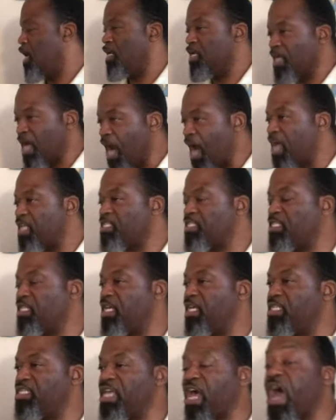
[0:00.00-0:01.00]
And God
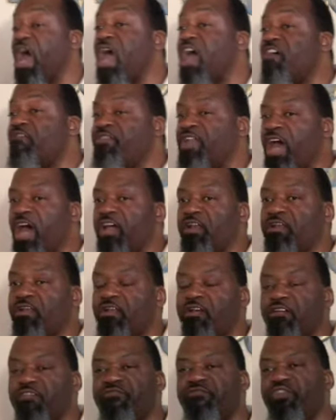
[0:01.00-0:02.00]
says, I have not
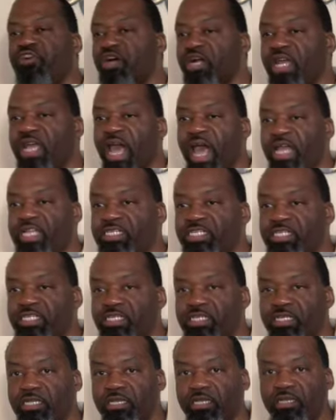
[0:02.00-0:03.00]

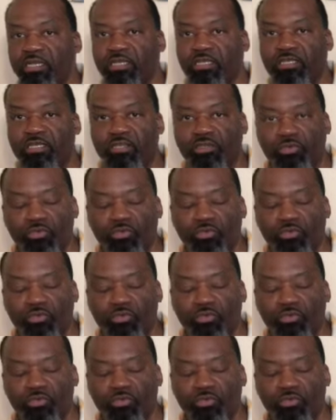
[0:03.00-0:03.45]
forgotten you.